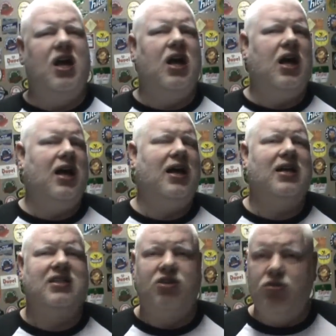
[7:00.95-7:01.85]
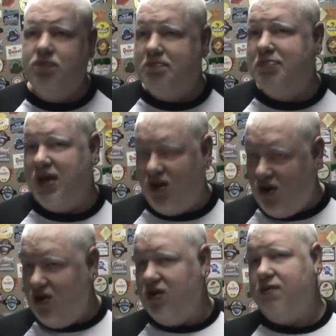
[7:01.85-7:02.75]
Too
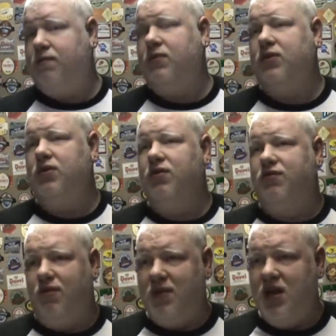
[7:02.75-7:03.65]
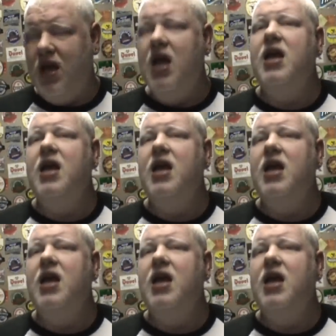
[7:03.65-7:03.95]
bitter for me.